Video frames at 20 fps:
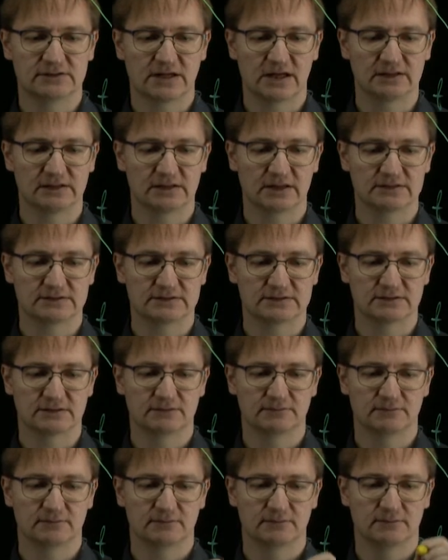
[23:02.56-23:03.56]
endless
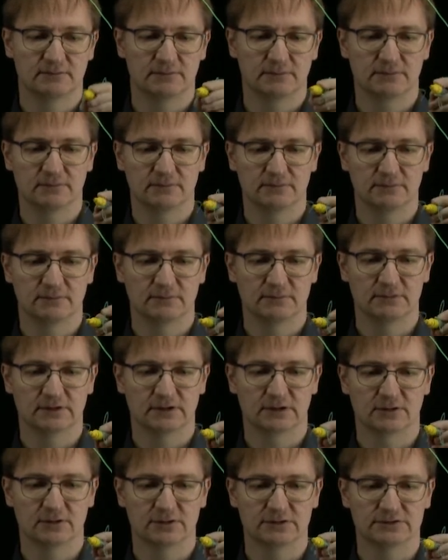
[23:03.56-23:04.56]

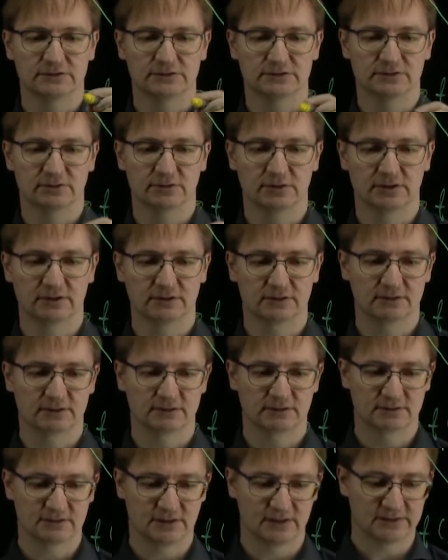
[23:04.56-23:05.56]
recursion, so
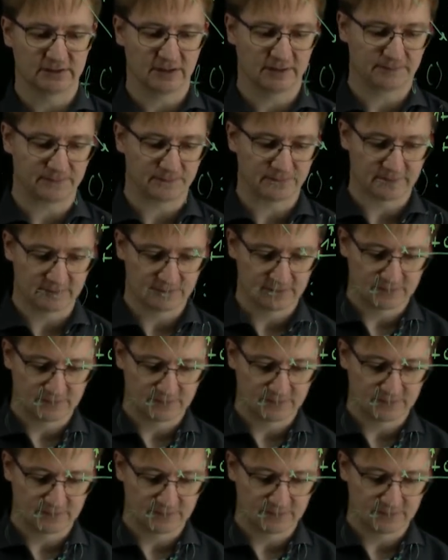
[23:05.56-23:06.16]
I end up